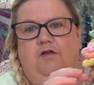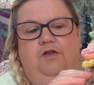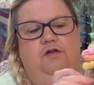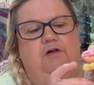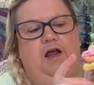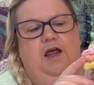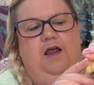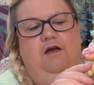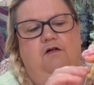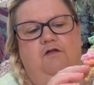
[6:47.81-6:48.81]

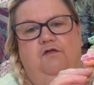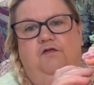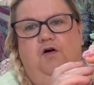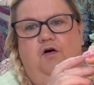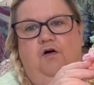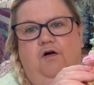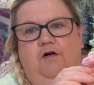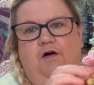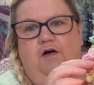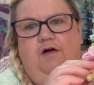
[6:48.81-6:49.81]
3,
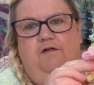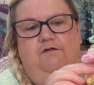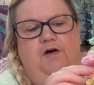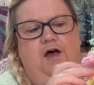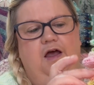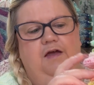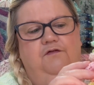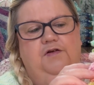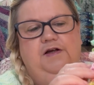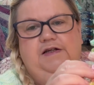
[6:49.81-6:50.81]
4,
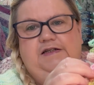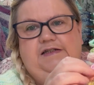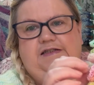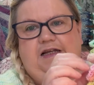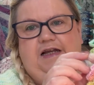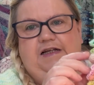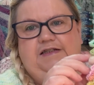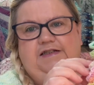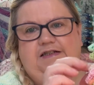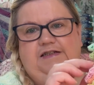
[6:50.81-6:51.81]
5,
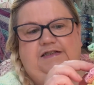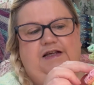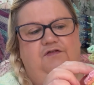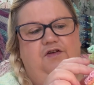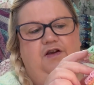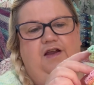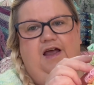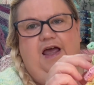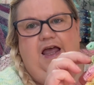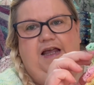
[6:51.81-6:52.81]
6, 7,
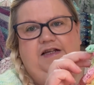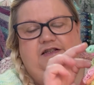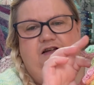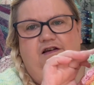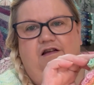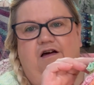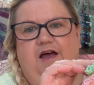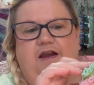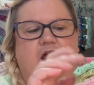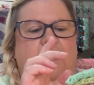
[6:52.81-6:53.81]
8,
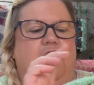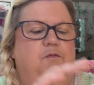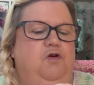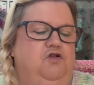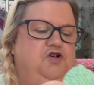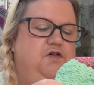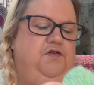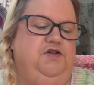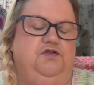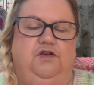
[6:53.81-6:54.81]
9. I'm not sure if
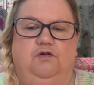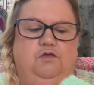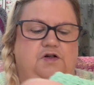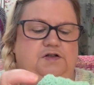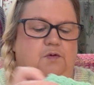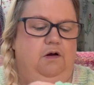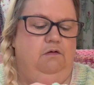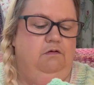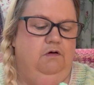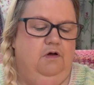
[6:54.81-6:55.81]
you saw the August one,
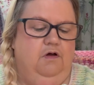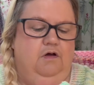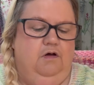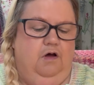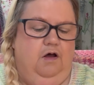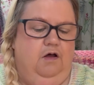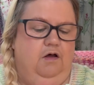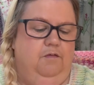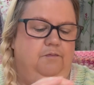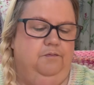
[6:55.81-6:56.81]

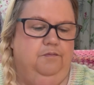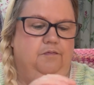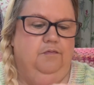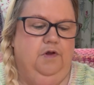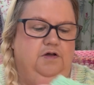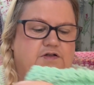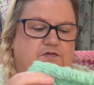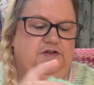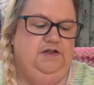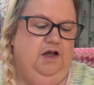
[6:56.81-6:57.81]
because
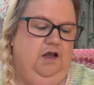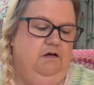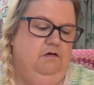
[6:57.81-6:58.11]
obviously